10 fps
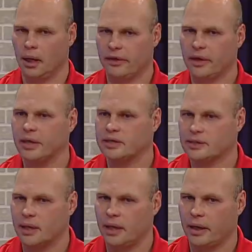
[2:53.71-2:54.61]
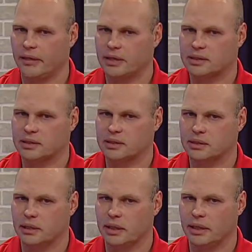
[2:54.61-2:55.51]
I think it's
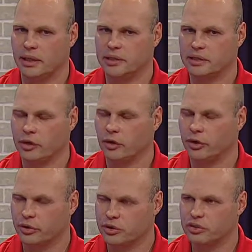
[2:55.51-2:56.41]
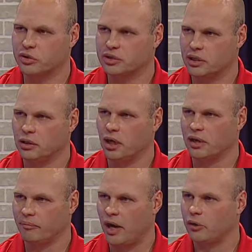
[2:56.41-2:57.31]
you do see a
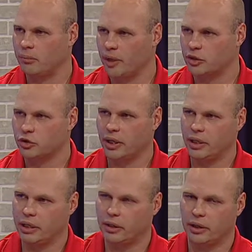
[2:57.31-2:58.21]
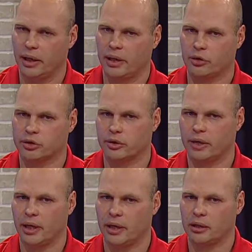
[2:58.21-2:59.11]
lot of mountain bike training
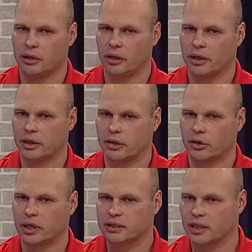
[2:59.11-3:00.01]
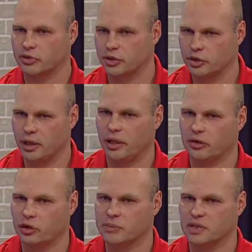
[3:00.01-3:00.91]
a lot of cross-country training in
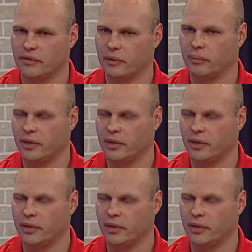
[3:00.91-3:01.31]
terms of